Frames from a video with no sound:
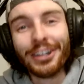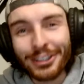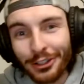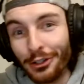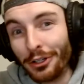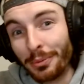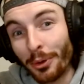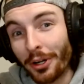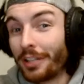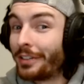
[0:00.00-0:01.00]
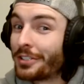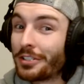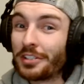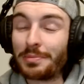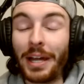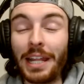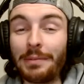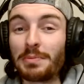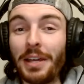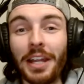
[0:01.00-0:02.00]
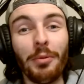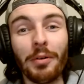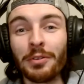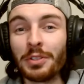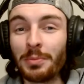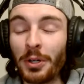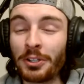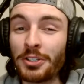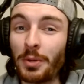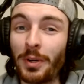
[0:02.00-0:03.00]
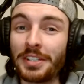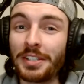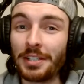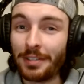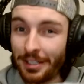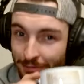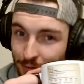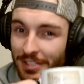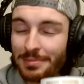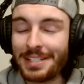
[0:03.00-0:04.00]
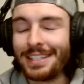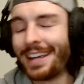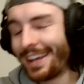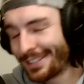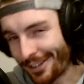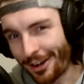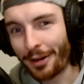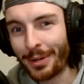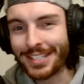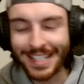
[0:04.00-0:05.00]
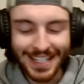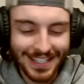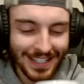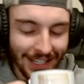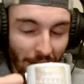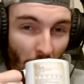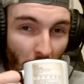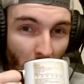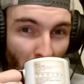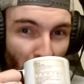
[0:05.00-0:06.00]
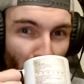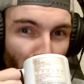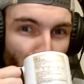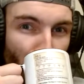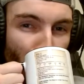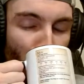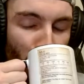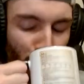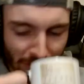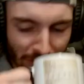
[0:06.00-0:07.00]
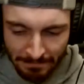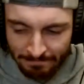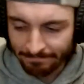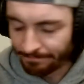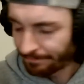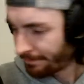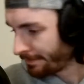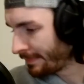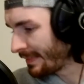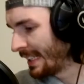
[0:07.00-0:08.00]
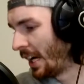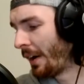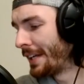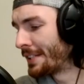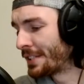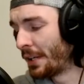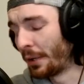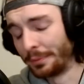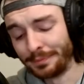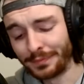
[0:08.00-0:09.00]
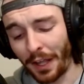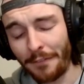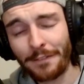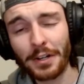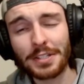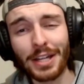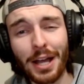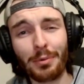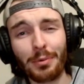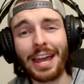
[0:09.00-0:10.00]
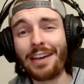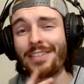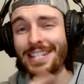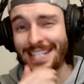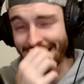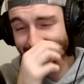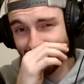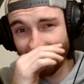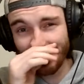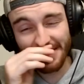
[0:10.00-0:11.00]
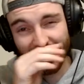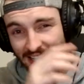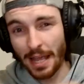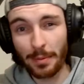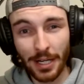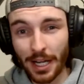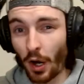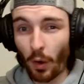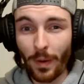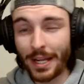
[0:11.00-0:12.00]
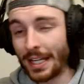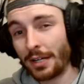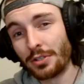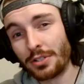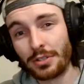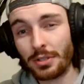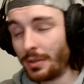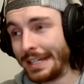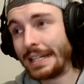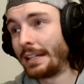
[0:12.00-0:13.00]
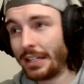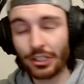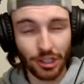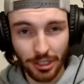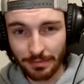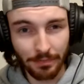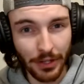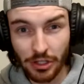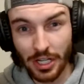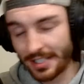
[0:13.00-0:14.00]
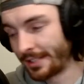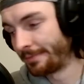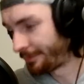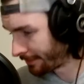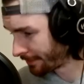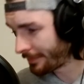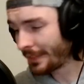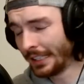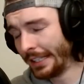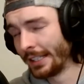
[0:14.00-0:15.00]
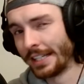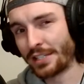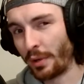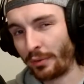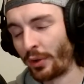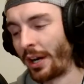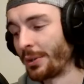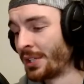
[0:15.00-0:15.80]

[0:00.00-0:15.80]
Good morning, adventurers. My name is Ben, and welcome to a morning show where I sit around, drink some tea, and talk about D&D. All right, so first up, we have D&D news that is happening right now, today-ish, adjacent, in the last 24 hours.